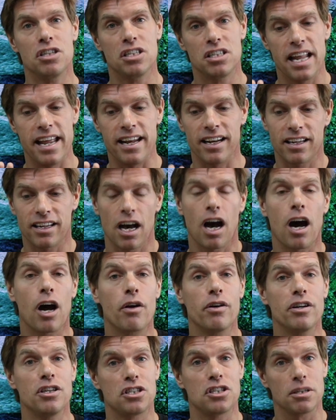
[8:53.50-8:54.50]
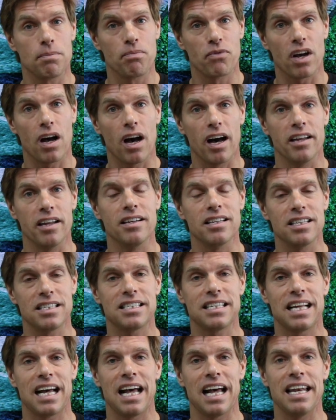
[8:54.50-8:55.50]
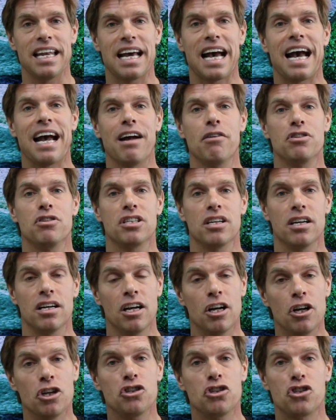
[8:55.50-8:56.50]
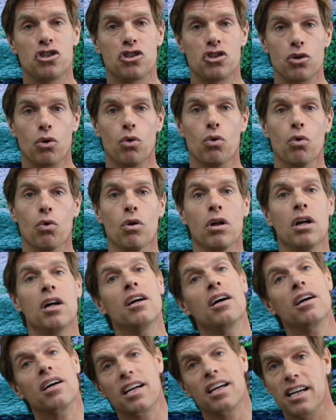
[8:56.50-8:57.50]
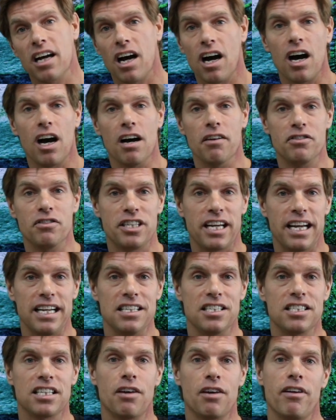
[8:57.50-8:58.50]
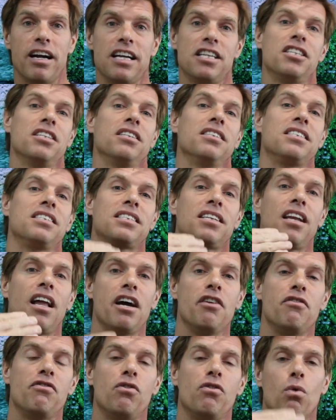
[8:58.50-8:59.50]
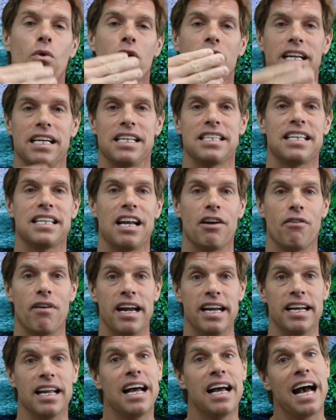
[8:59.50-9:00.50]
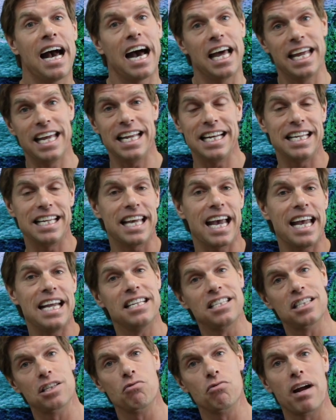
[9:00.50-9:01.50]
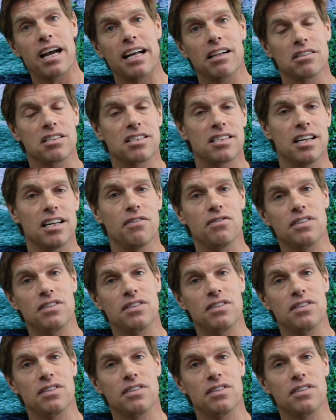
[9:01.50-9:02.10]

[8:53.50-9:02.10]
encourage them to understand how to stall, carve, change directions, slide forward and accelerate, how to engage the rail, surf